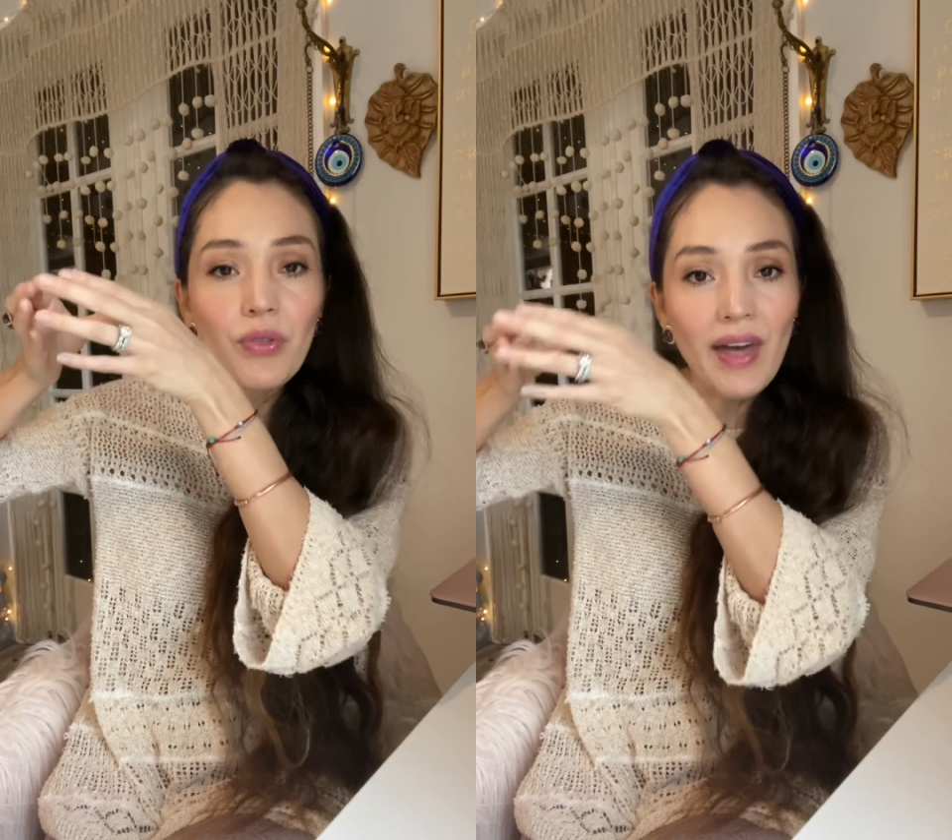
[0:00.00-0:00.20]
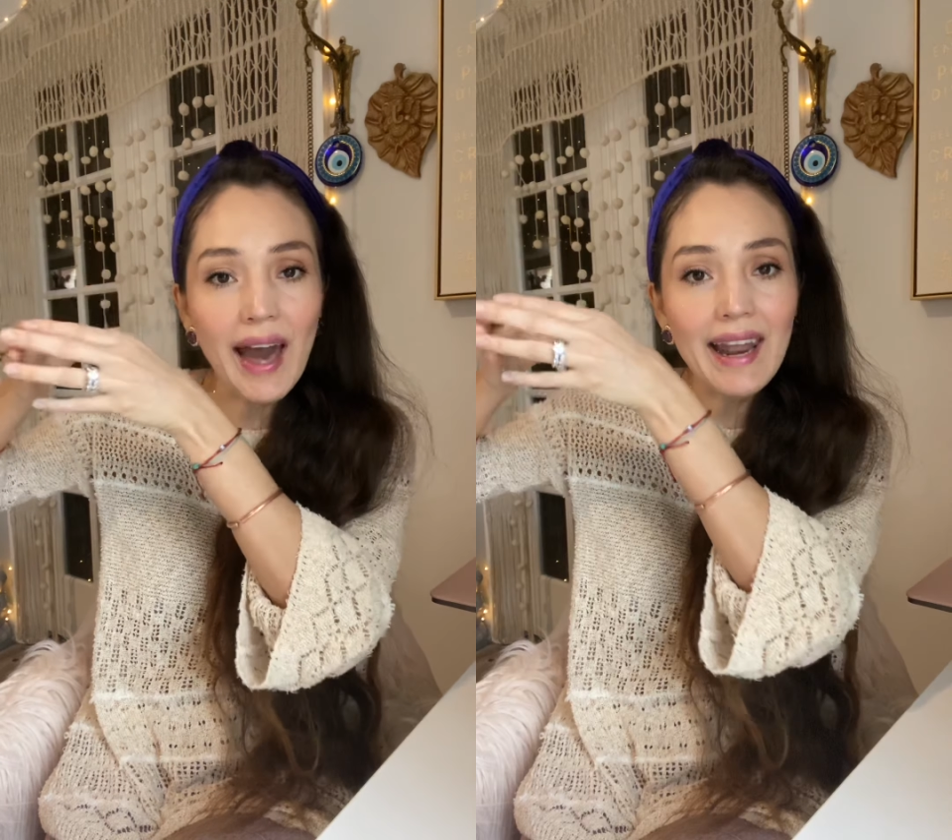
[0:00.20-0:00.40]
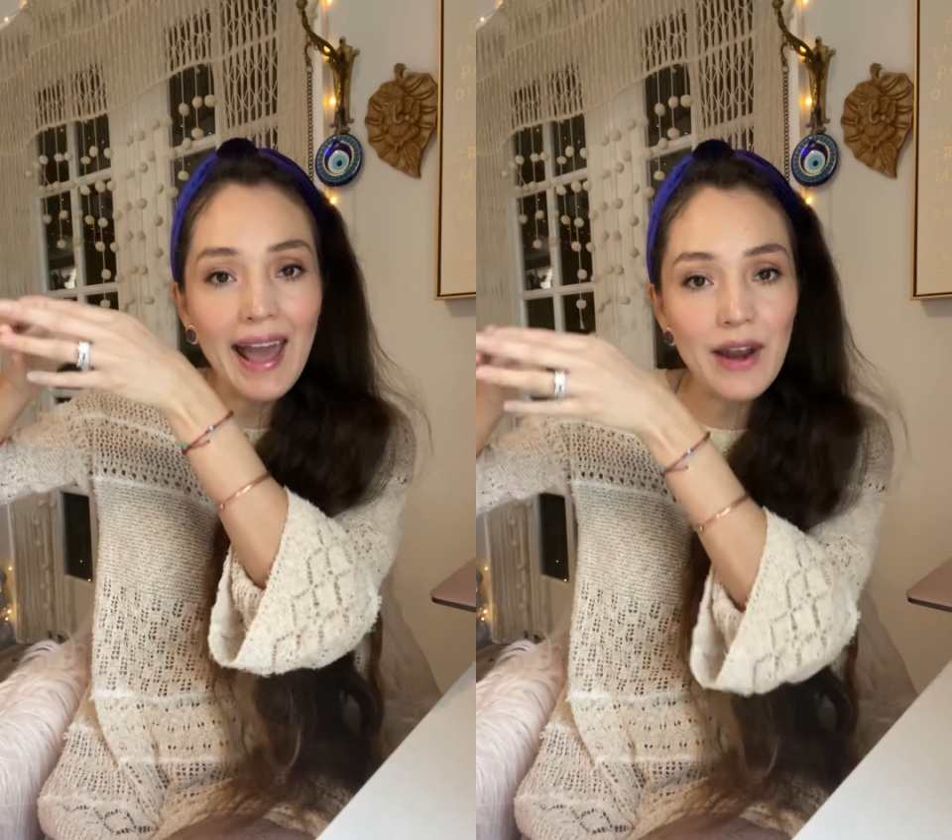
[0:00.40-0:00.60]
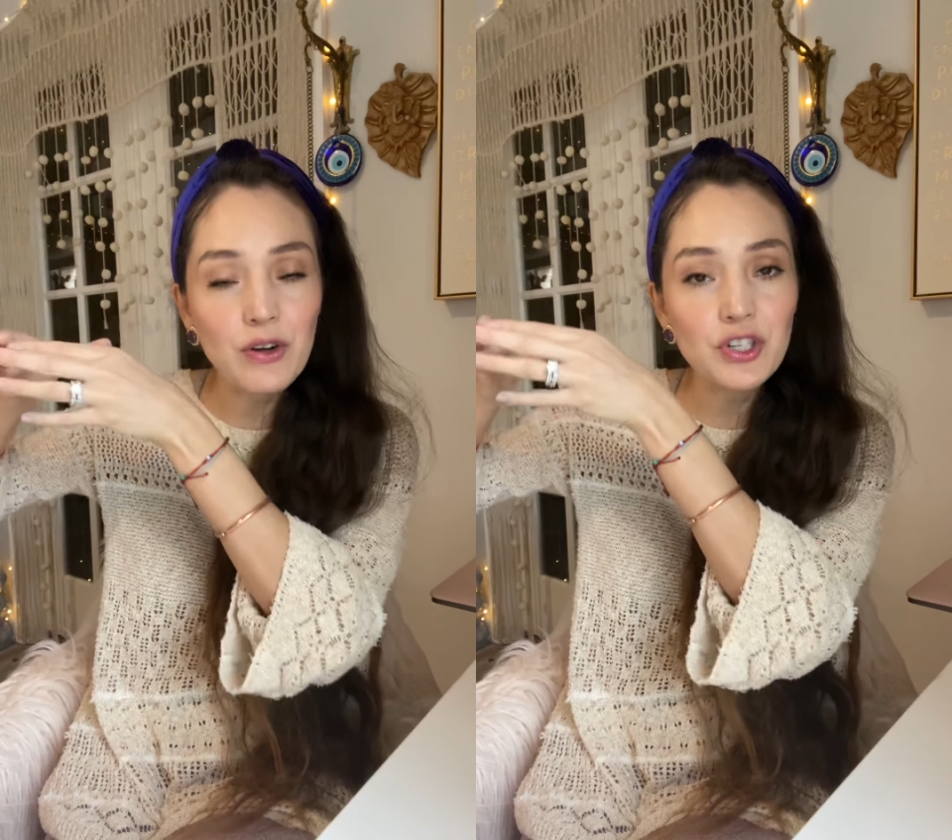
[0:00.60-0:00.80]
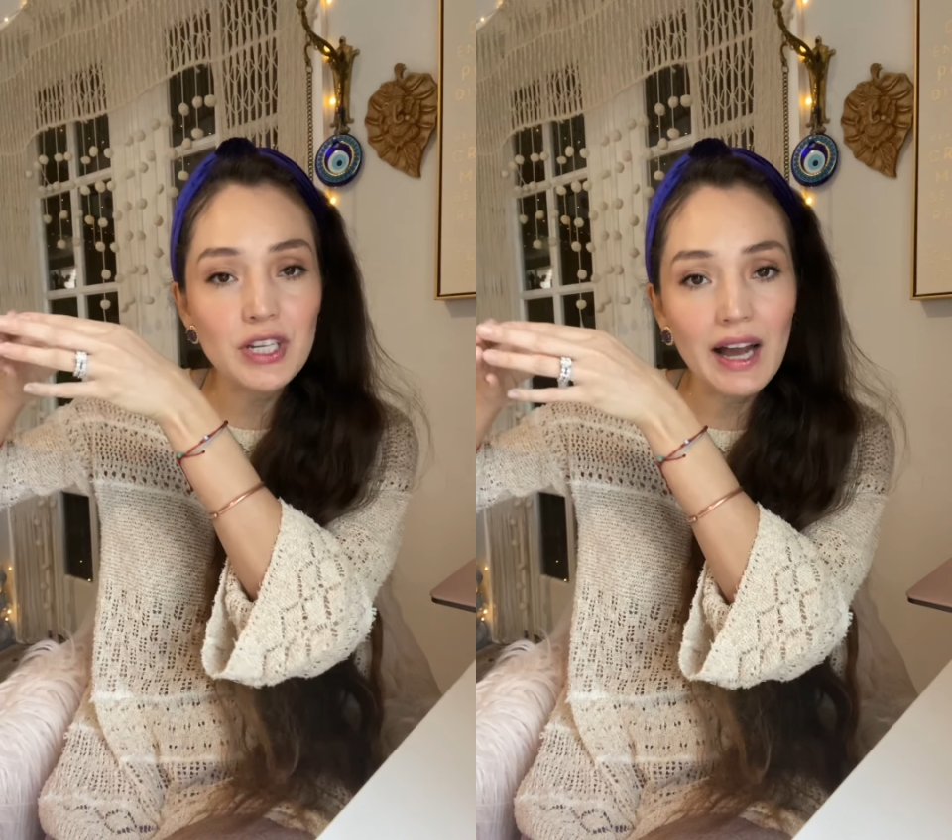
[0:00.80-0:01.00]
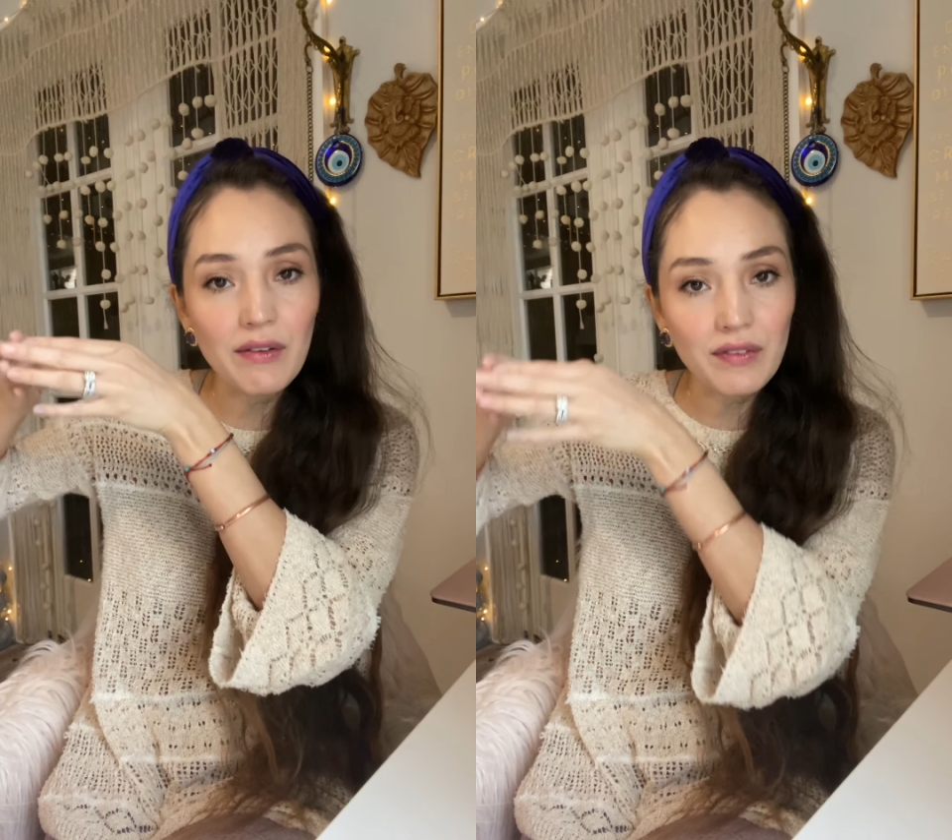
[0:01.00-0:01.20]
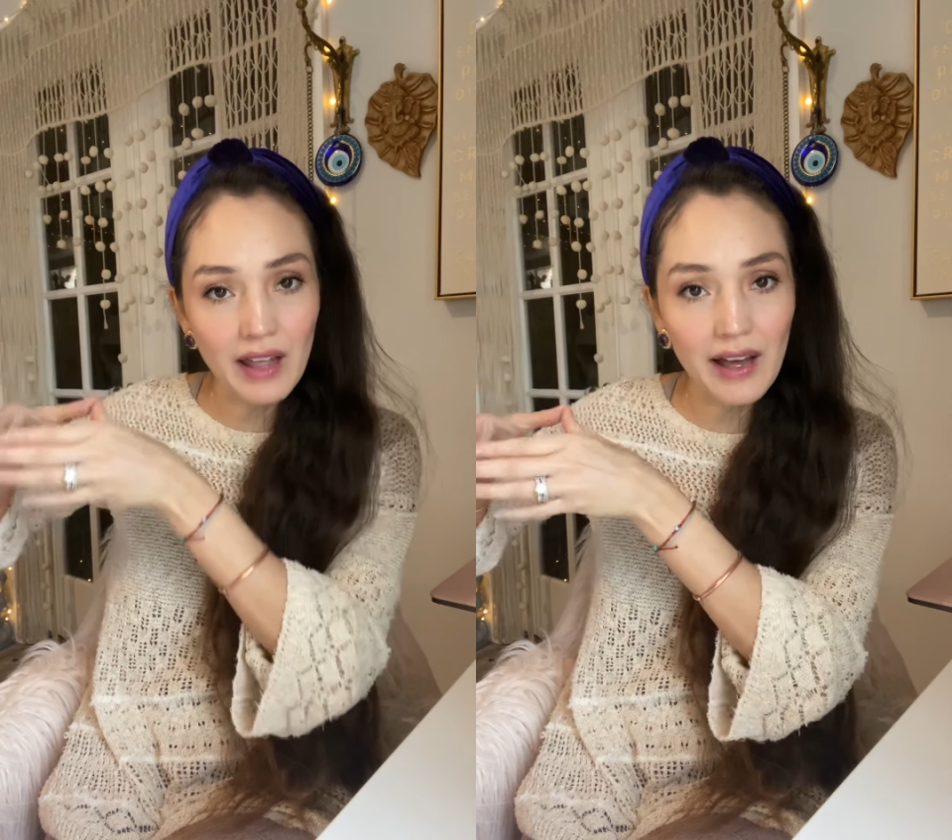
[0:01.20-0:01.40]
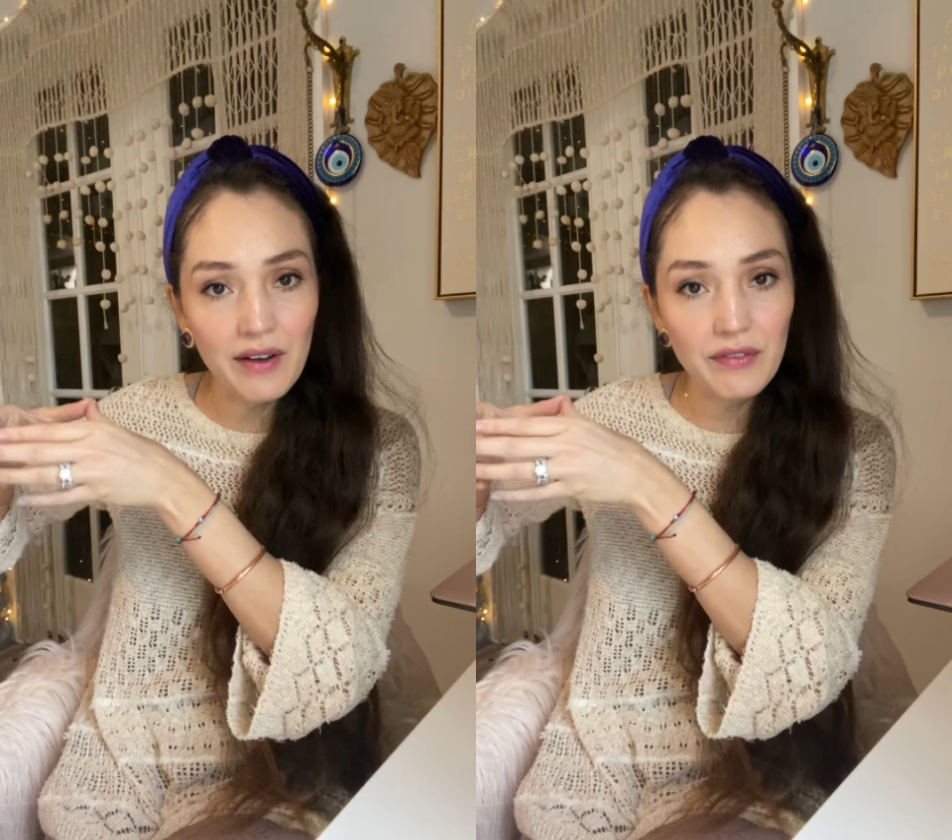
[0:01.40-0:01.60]
that energy of
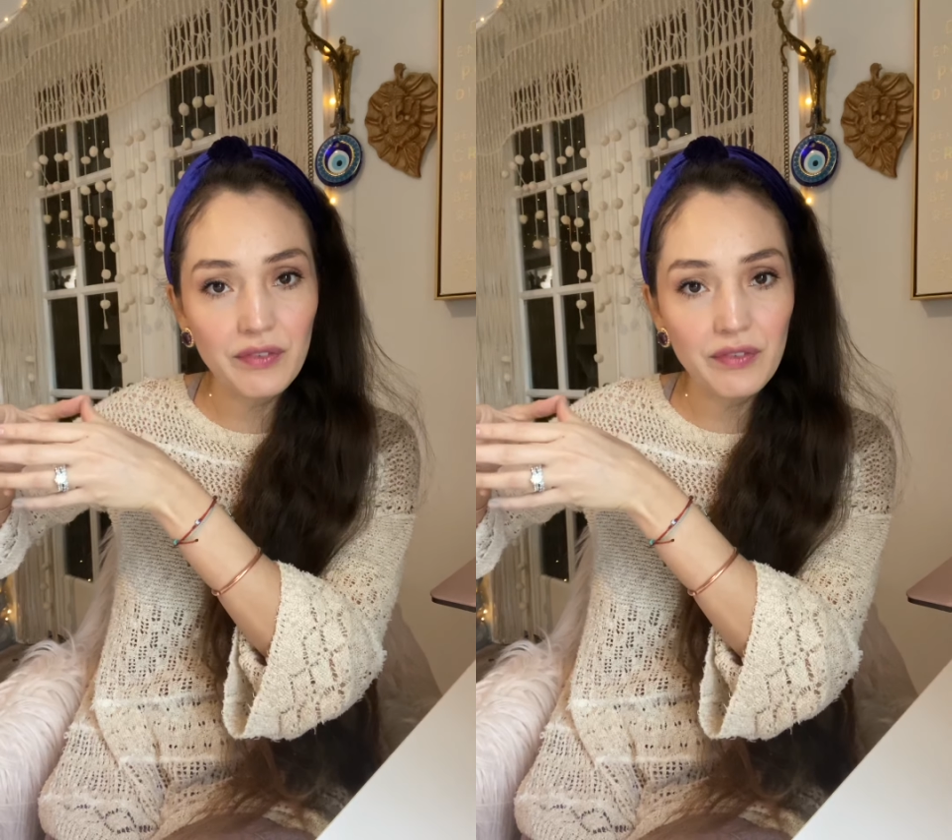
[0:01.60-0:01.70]
love.